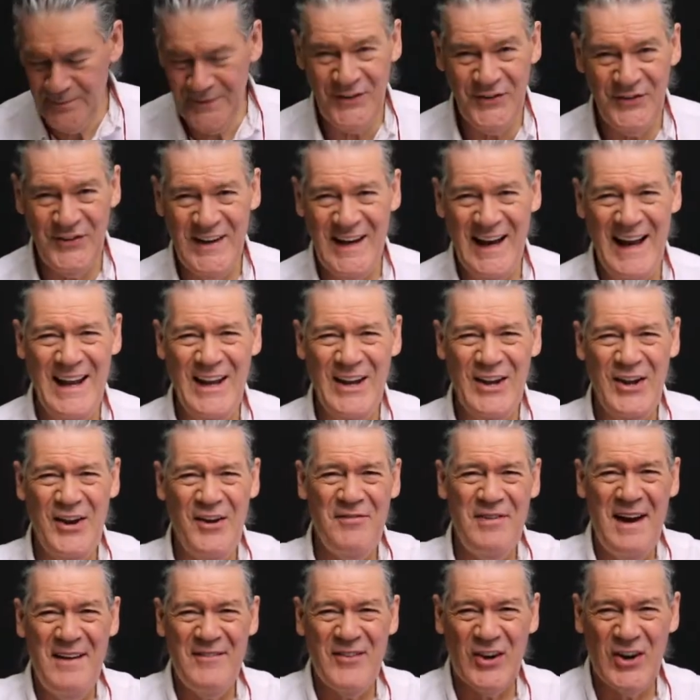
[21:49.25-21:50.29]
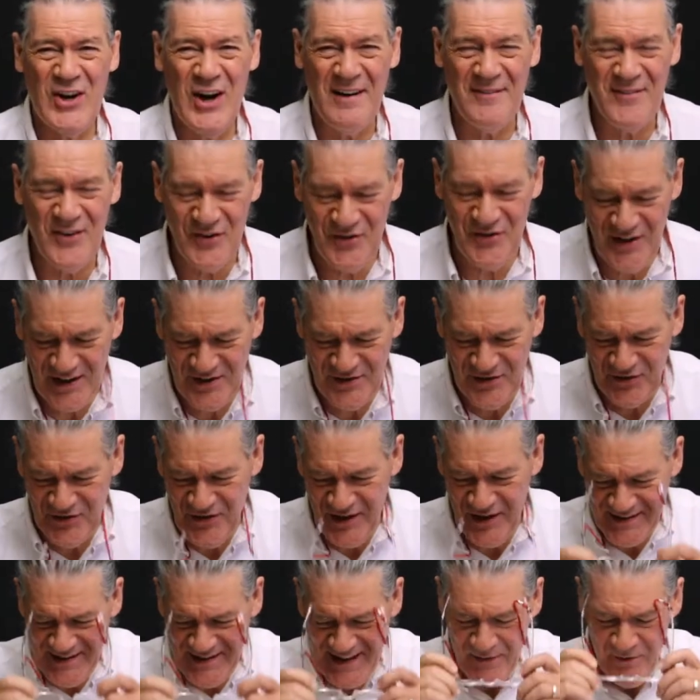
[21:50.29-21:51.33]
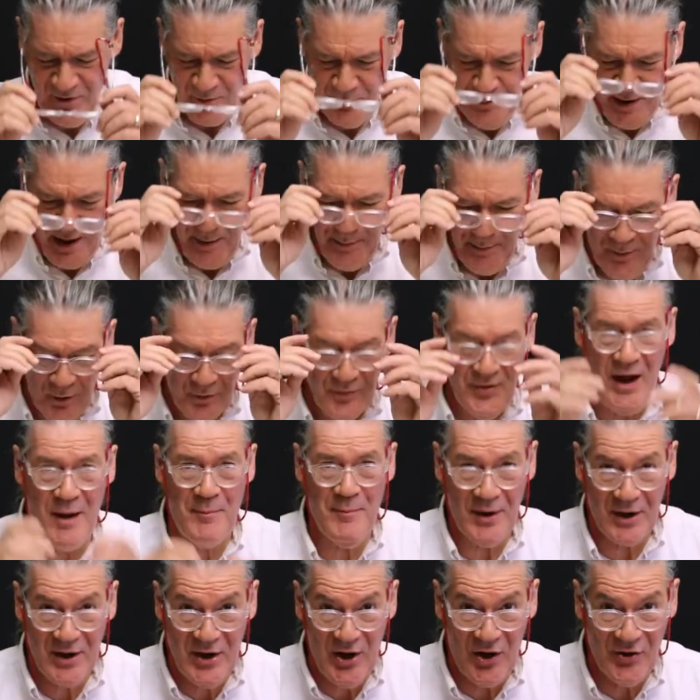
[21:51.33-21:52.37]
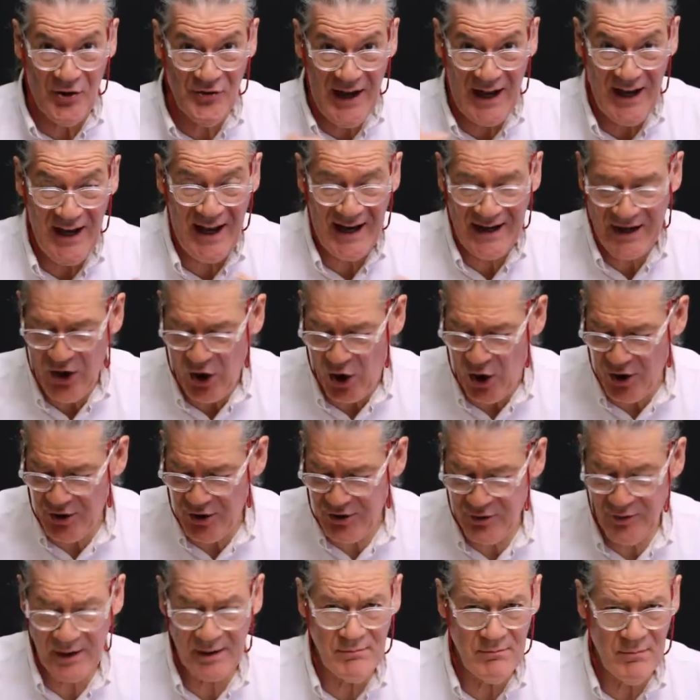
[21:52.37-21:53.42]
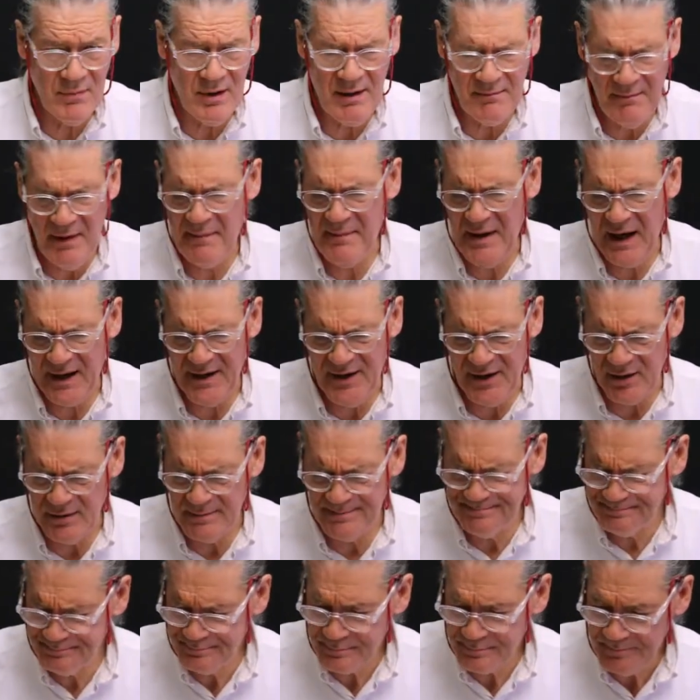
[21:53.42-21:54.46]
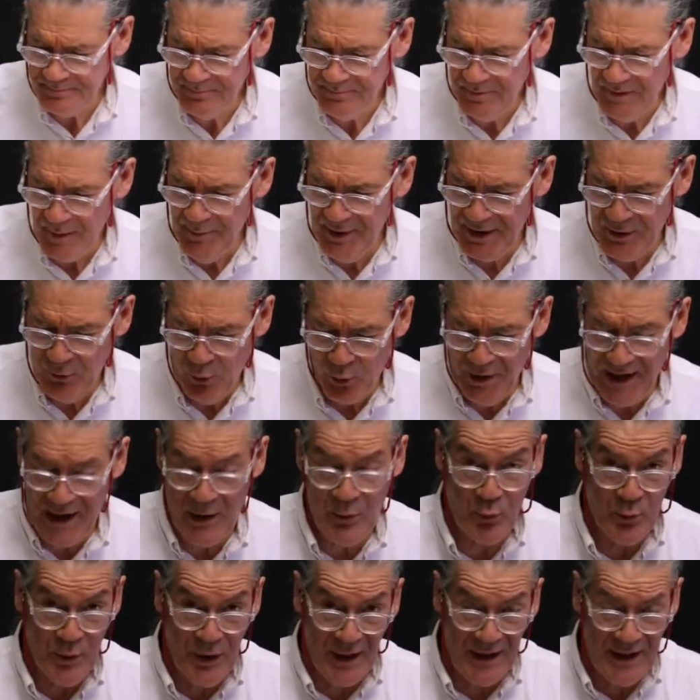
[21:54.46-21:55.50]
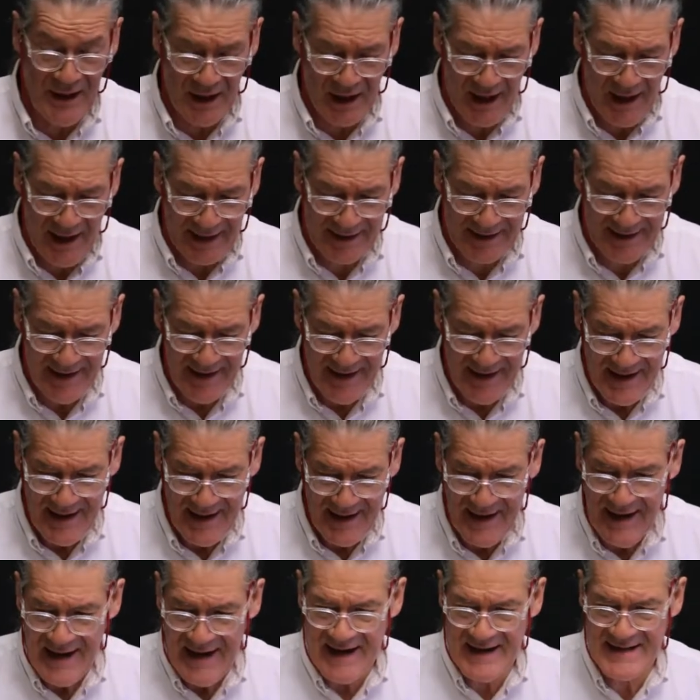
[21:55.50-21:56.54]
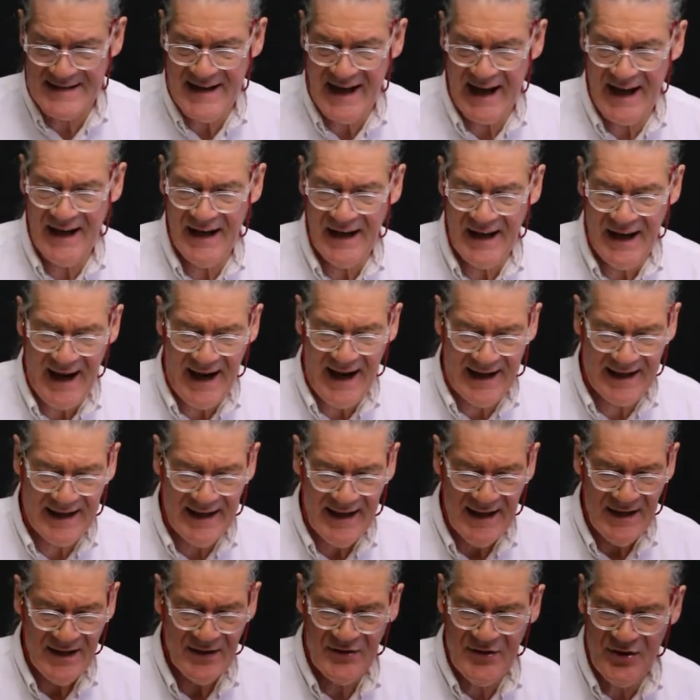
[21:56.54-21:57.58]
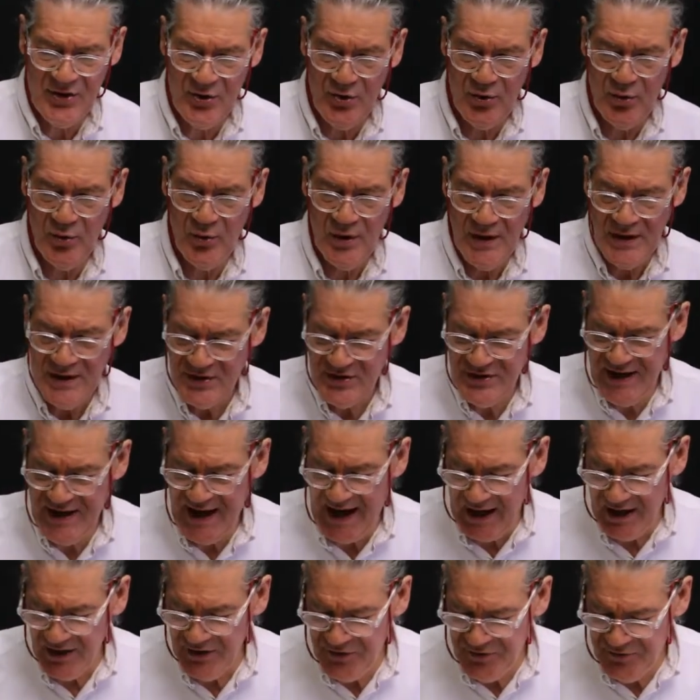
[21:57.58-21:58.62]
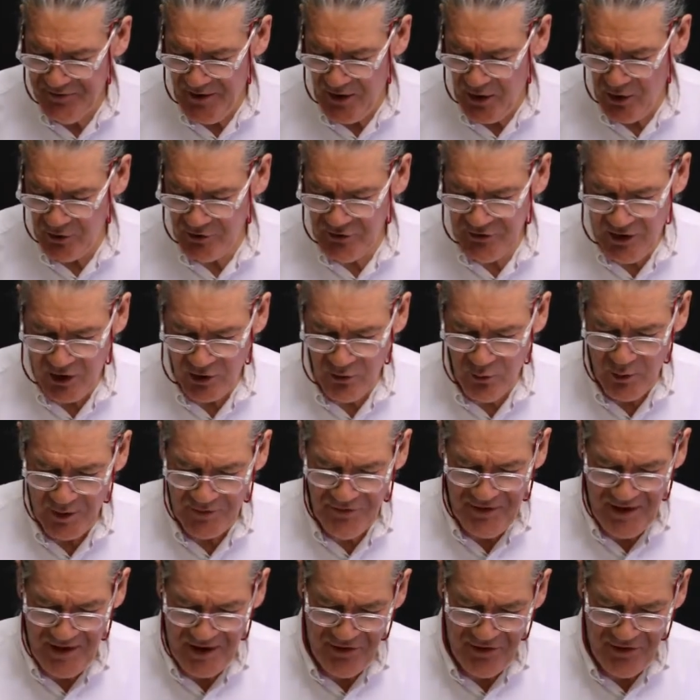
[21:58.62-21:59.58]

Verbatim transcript: See, I love having conversations like that with people, not because I like arguing, maybe I do. But what I really like is I like to challenge folks on what they